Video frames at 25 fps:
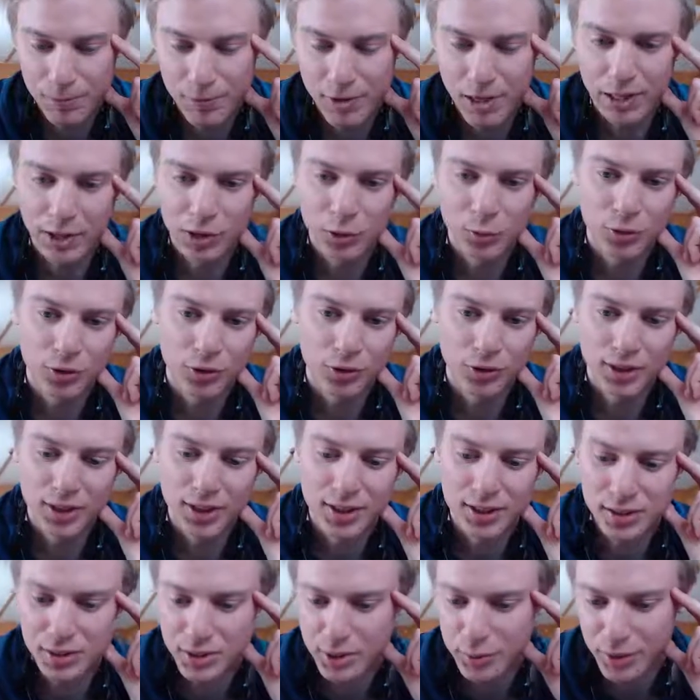valuable
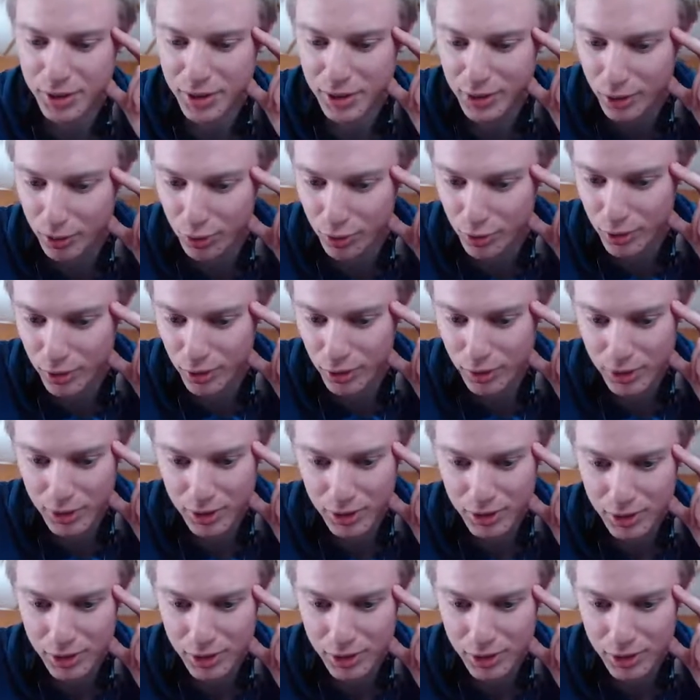against the minion horde.